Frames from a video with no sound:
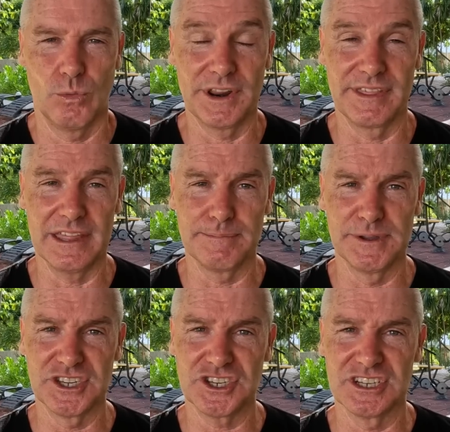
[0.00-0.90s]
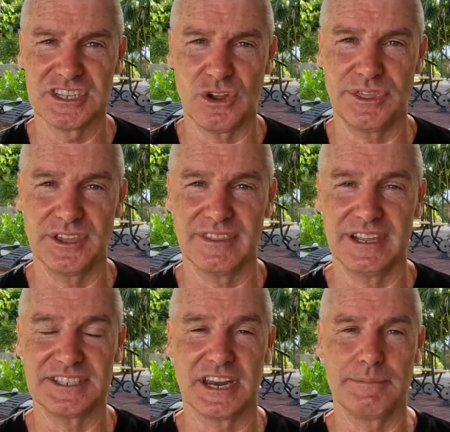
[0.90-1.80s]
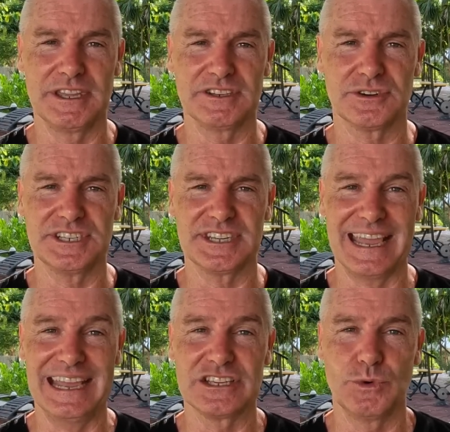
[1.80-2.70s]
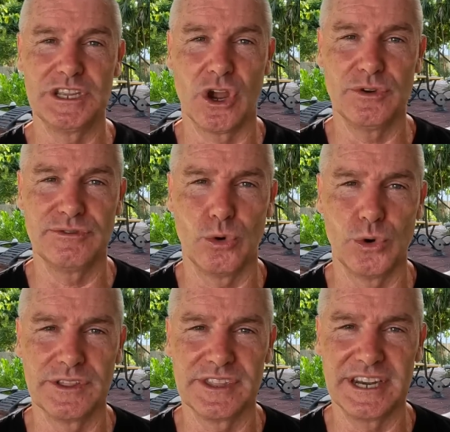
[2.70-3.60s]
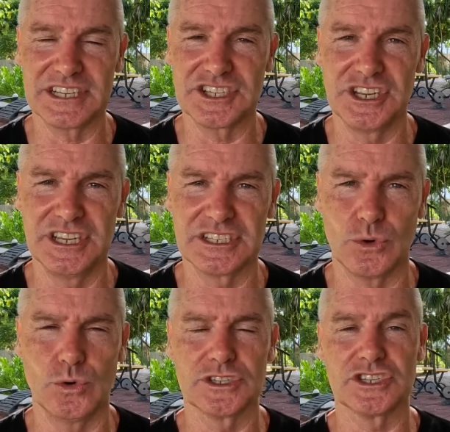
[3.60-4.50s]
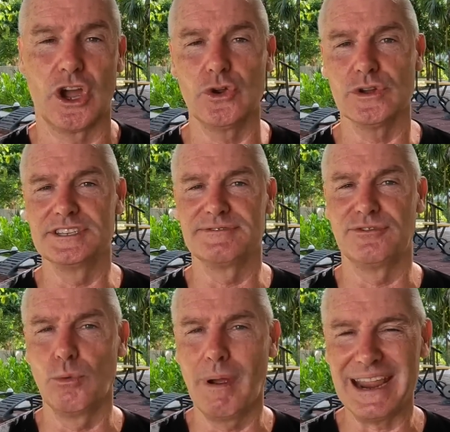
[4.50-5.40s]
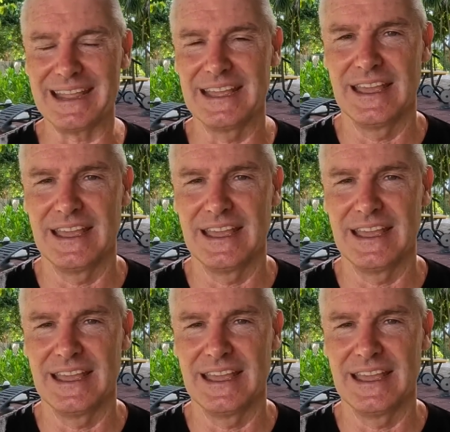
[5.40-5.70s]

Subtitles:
One of the other positions I think that's going to be interesting as we go forward in the next years or so is fullback.